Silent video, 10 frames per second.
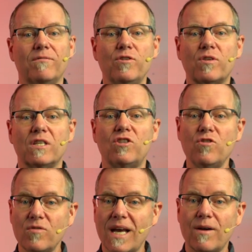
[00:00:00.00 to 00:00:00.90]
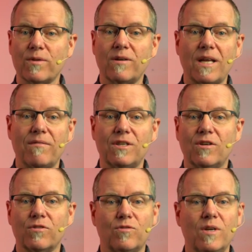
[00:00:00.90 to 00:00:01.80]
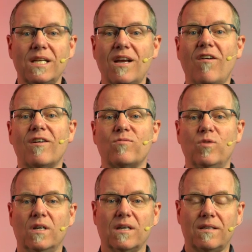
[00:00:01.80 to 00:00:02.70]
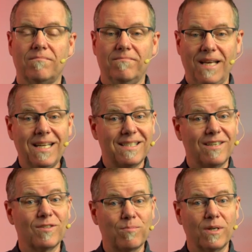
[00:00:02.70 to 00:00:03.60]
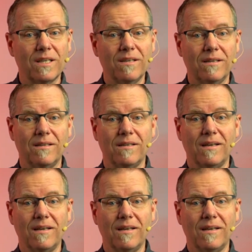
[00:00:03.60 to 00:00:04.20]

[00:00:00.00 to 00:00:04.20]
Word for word: If you could do that without having to go through any hard work, that sounds pretty good.